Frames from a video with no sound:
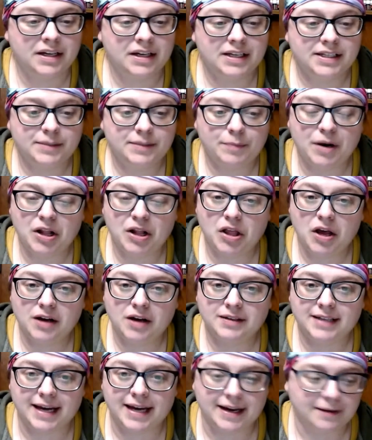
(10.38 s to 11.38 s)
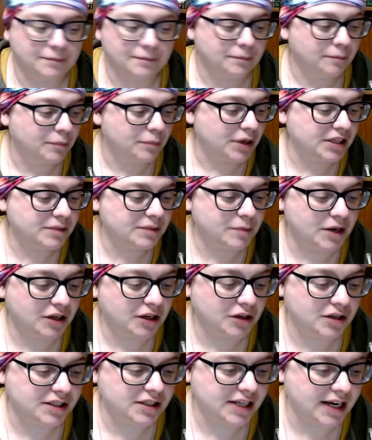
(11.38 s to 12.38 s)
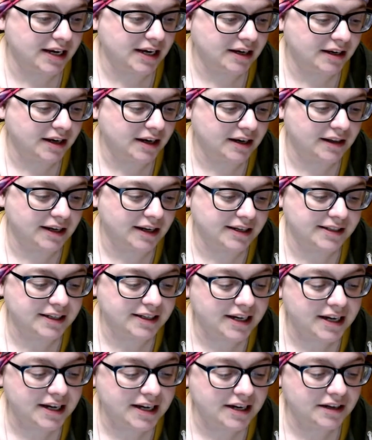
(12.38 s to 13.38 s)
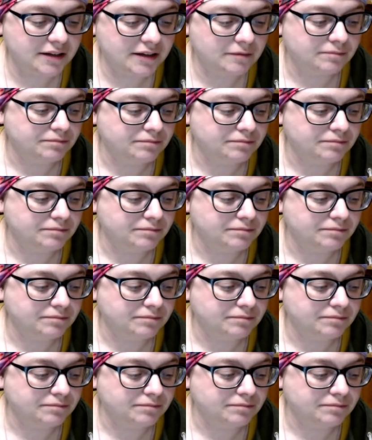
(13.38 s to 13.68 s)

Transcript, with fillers: it's been a long day, but it's been a good day. Got a lot done.